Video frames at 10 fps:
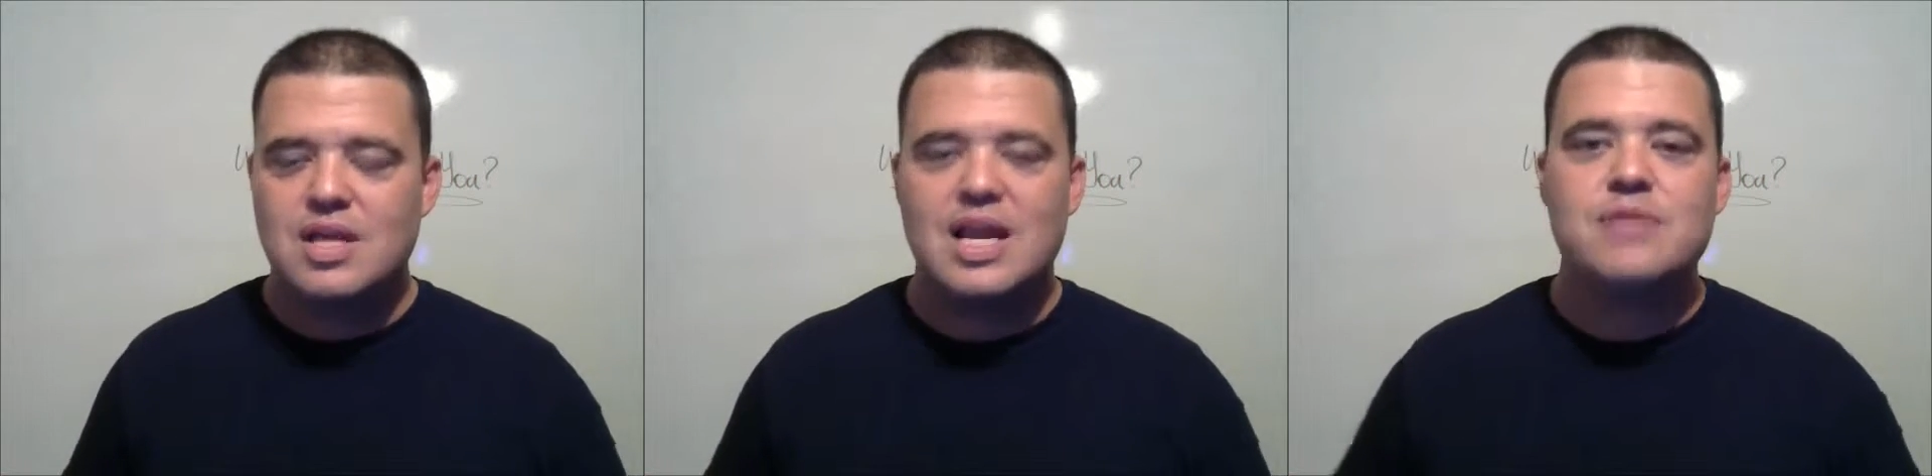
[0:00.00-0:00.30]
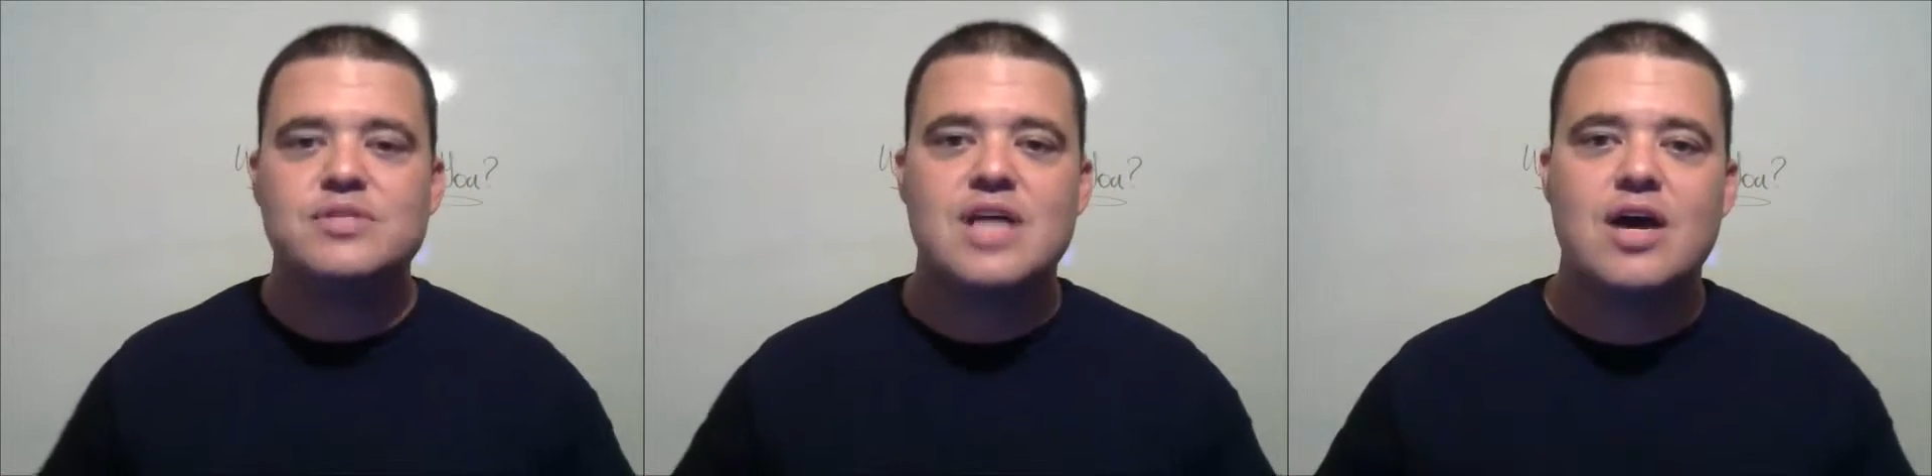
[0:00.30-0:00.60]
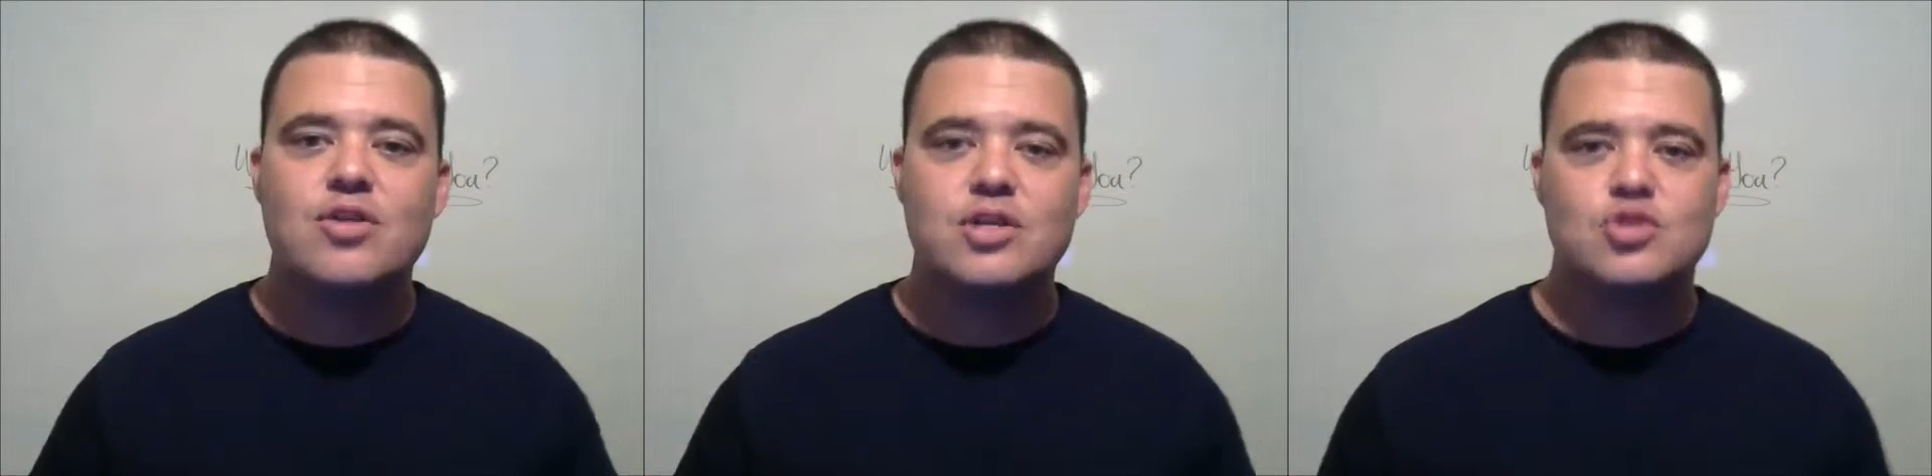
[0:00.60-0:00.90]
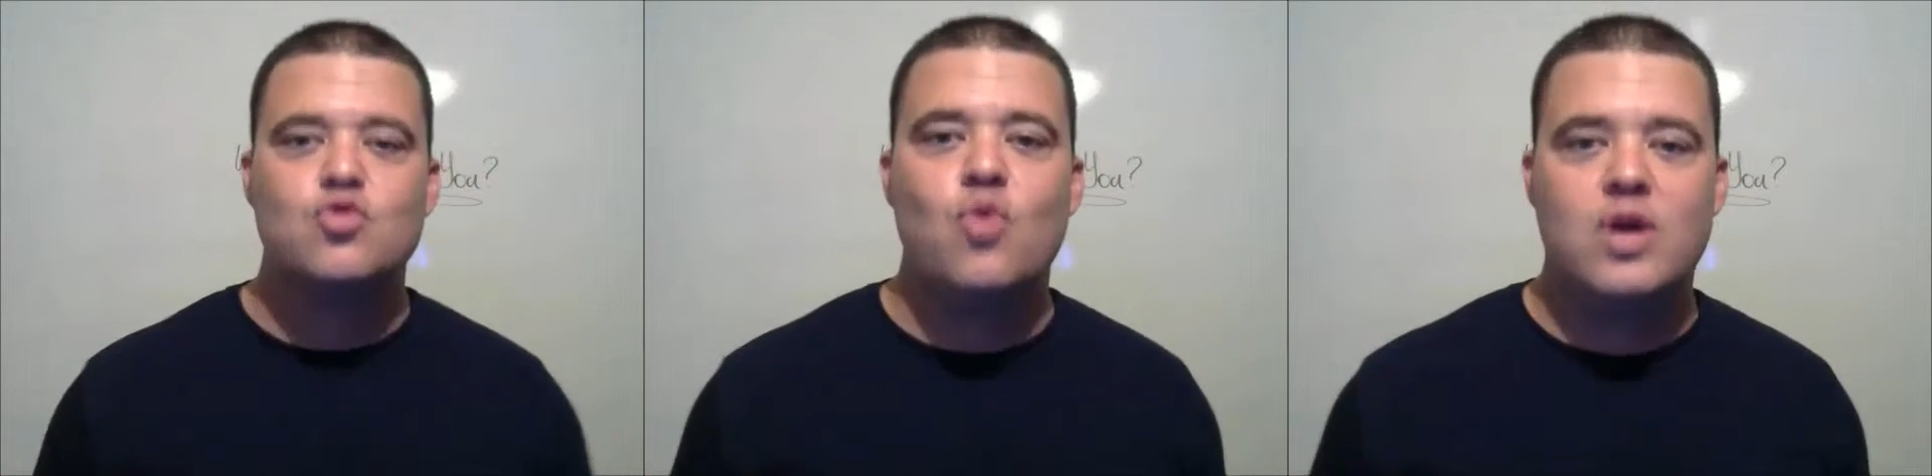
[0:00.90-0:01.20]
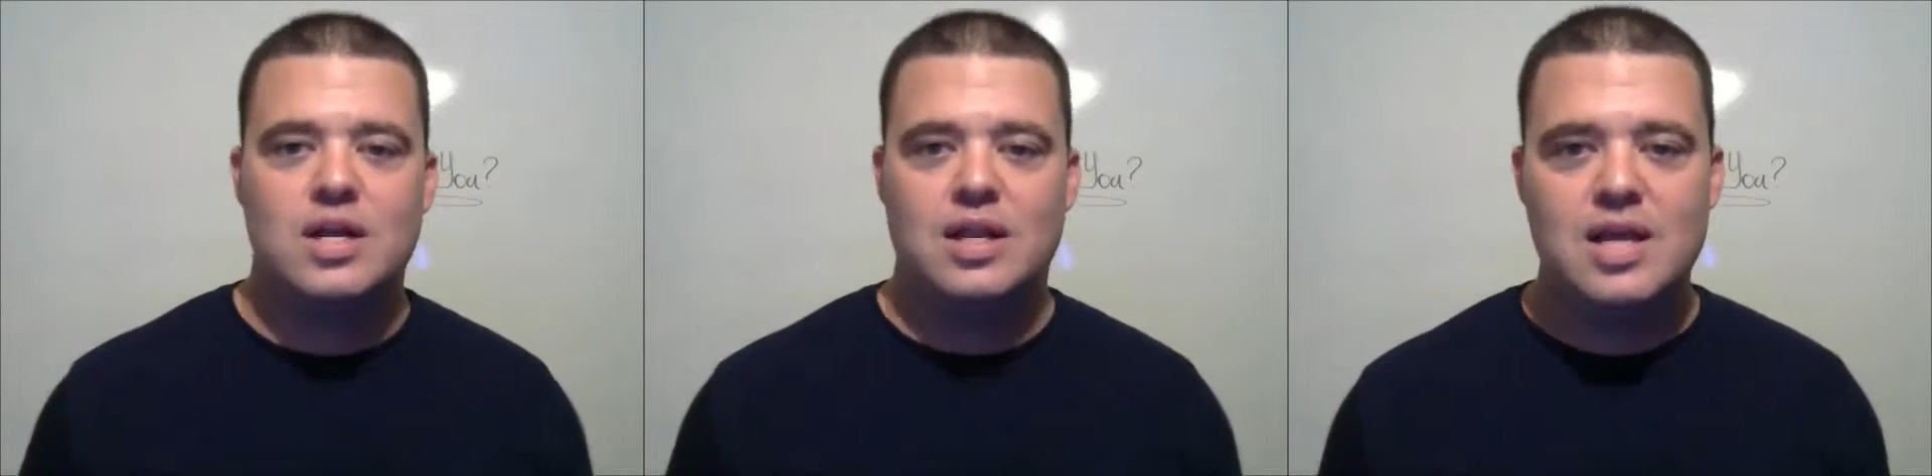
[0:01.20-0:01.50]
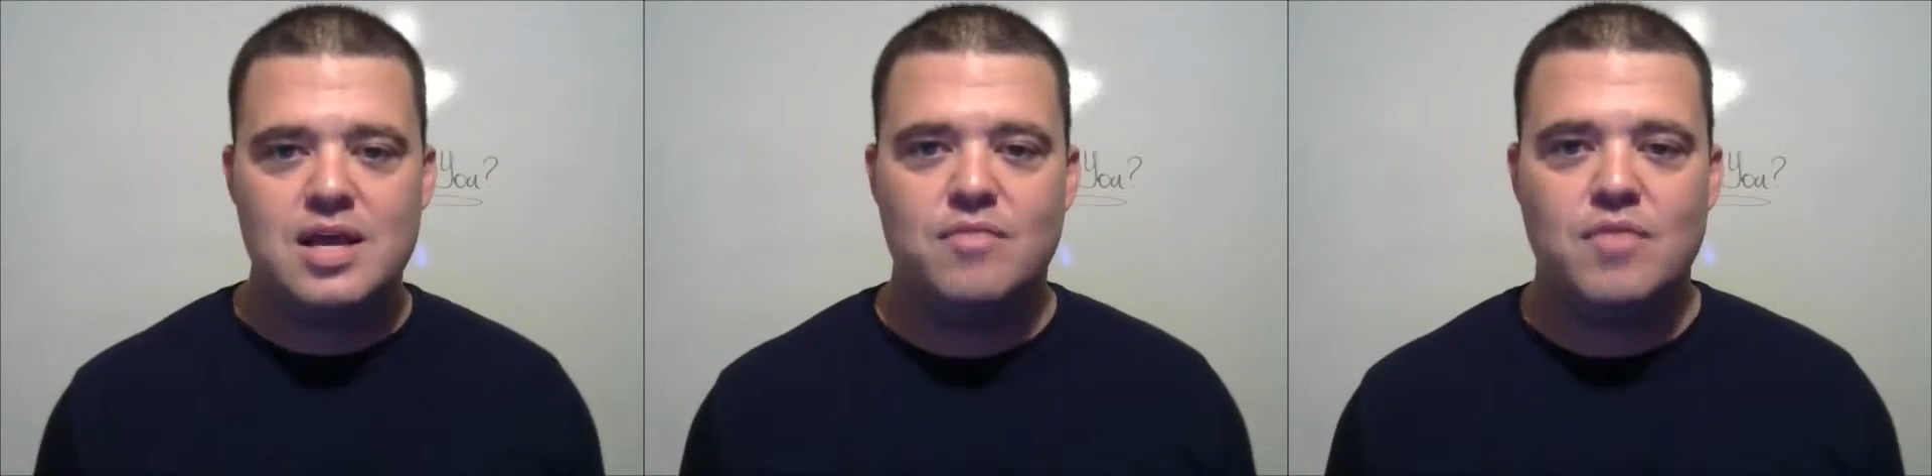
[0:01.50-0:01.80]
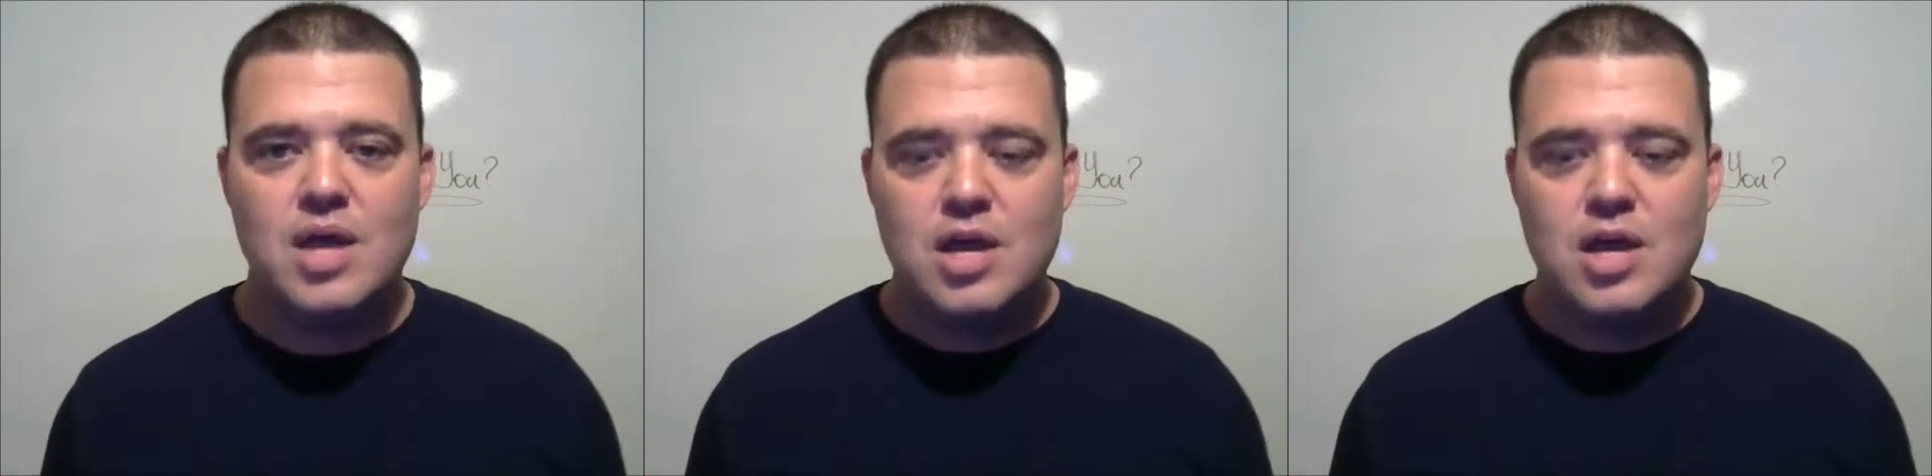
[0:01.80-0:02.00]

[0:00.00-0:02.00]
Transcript: the lifestyle that you want to live.